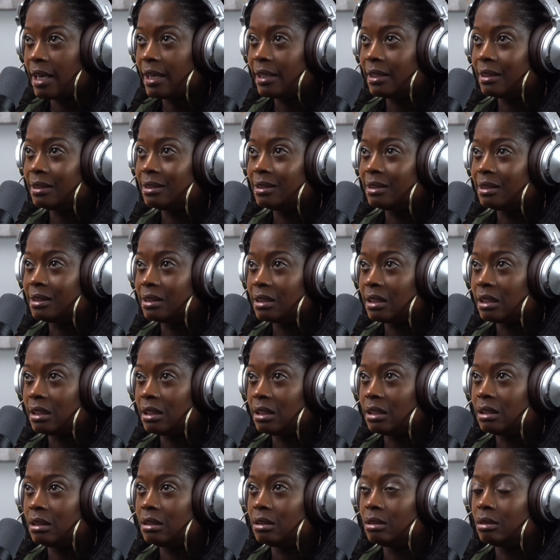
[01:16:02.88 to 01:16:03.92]
I could
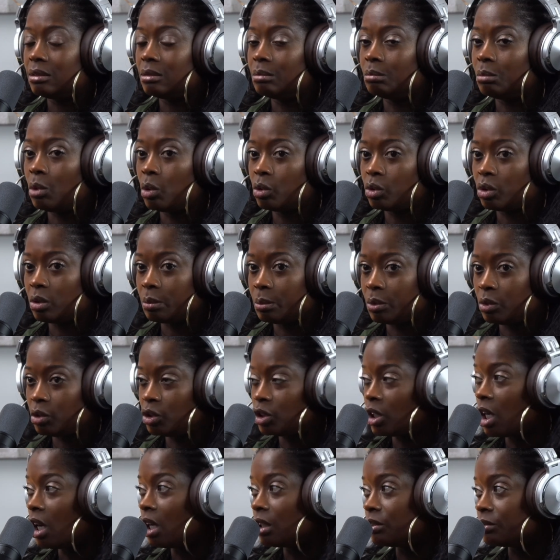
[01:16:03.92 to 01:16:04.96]
sing multiple
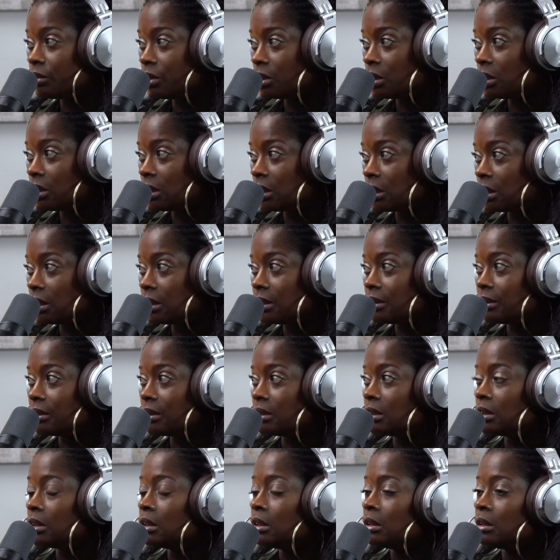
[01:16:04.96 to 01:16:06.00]
genres
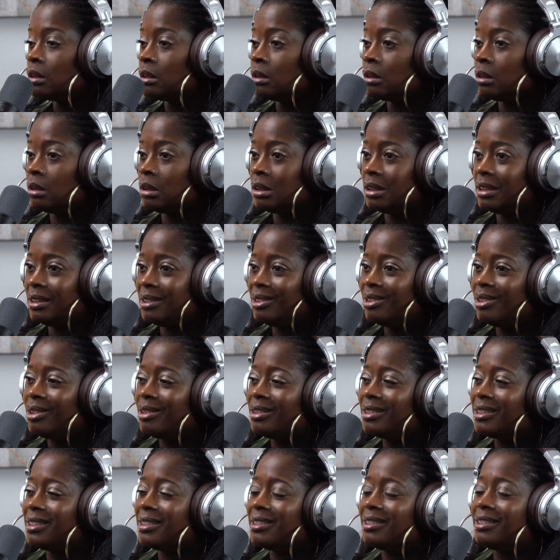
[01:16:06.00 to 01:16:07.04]
and
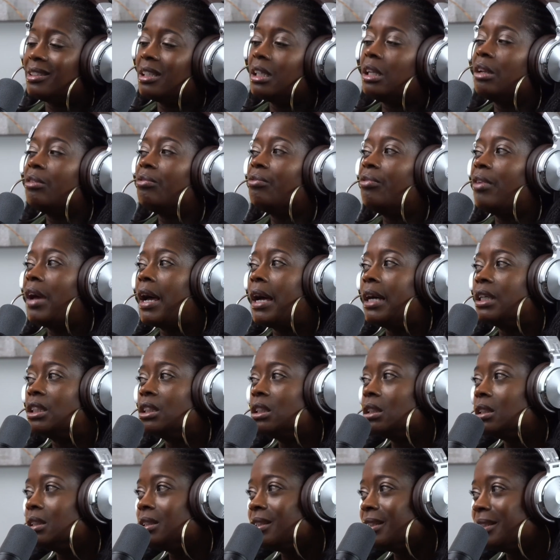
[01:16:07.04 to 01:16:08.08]
it's then the
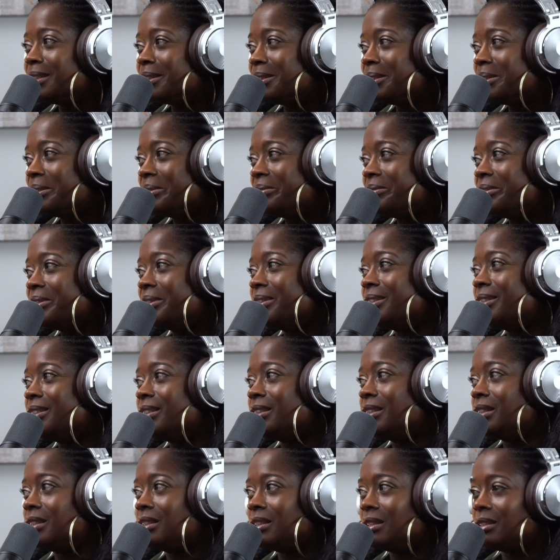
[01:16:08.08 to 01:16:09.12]
fashion end of it
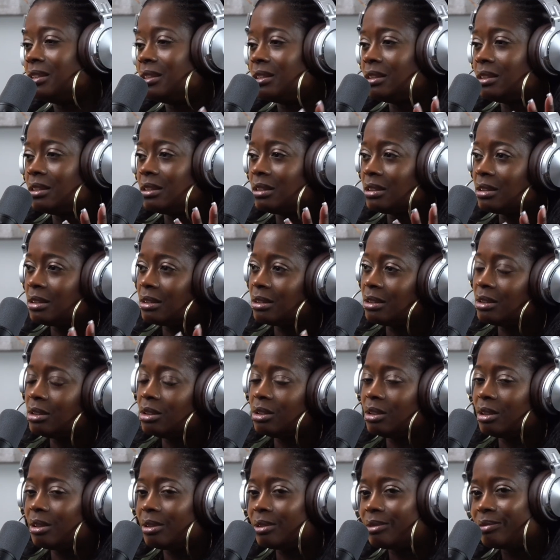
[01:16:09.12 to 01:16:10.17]
and
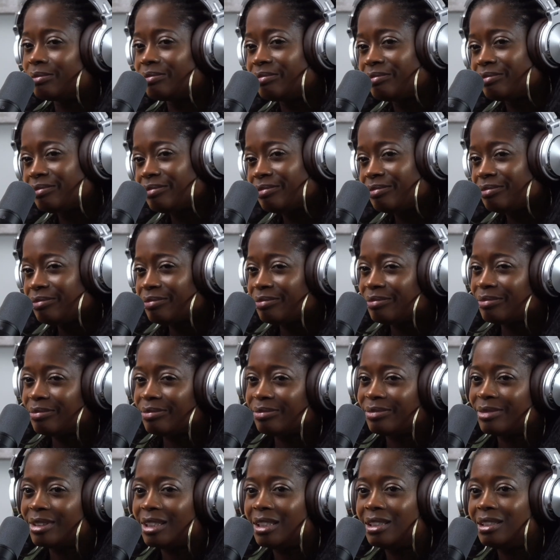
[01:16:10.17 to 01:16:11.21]
you know,
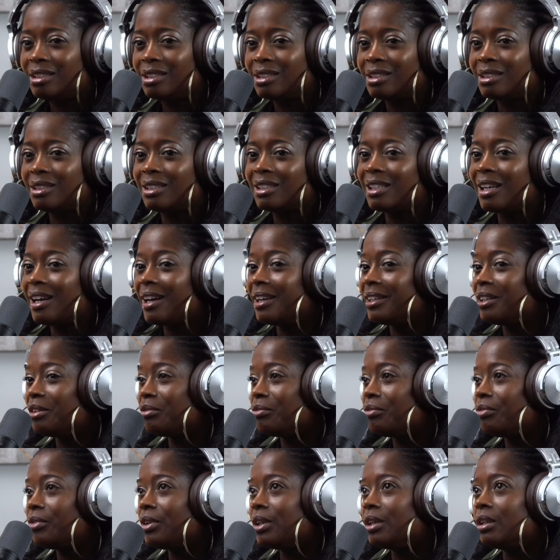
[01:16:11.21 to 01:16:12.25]
it just kind of
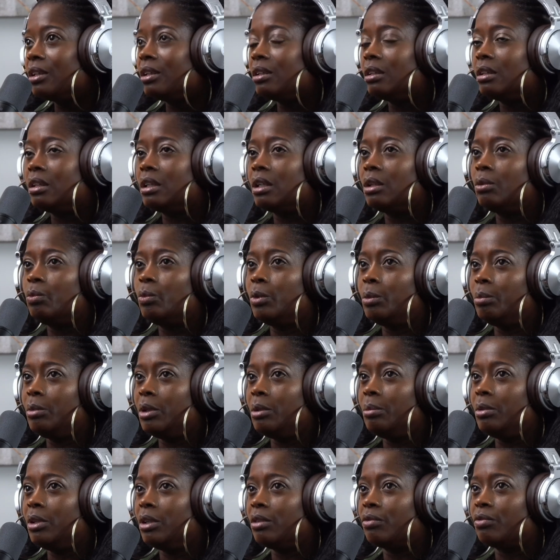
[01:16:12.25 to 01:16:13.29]
fit. And then with me
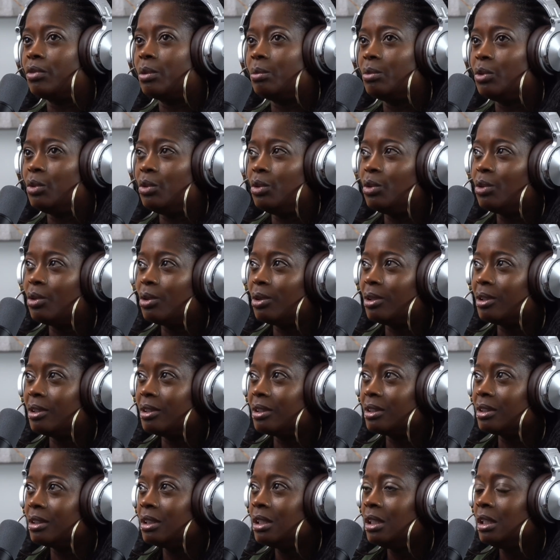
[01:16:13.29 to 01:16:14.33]
being from New
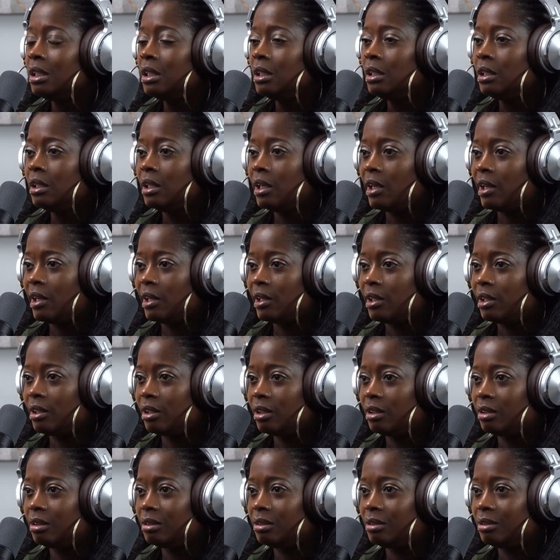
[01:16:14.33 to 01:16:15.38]
York
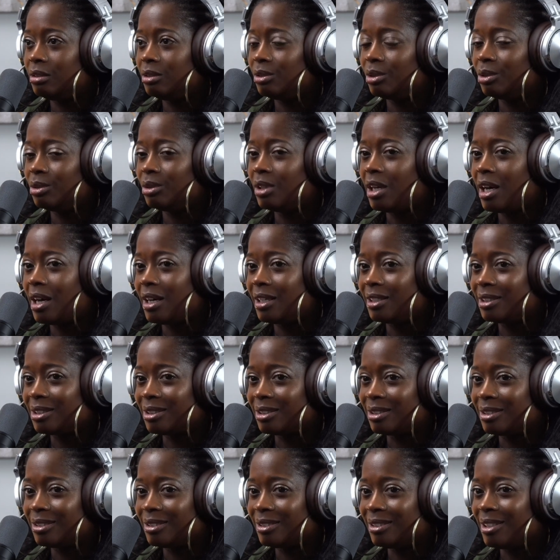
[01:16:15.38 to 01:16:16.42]
and
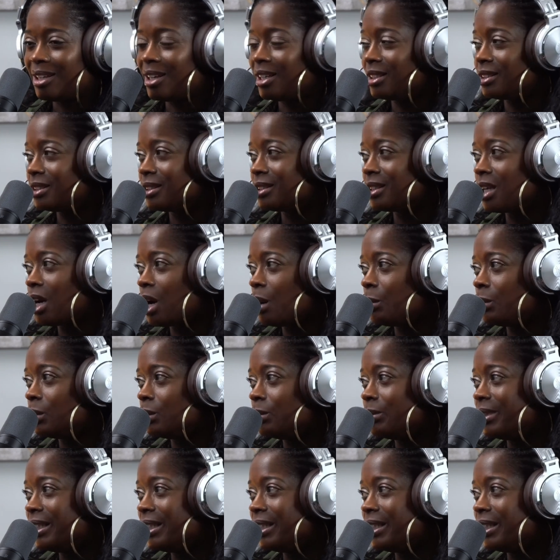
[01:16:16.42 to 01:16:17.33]
Nas's album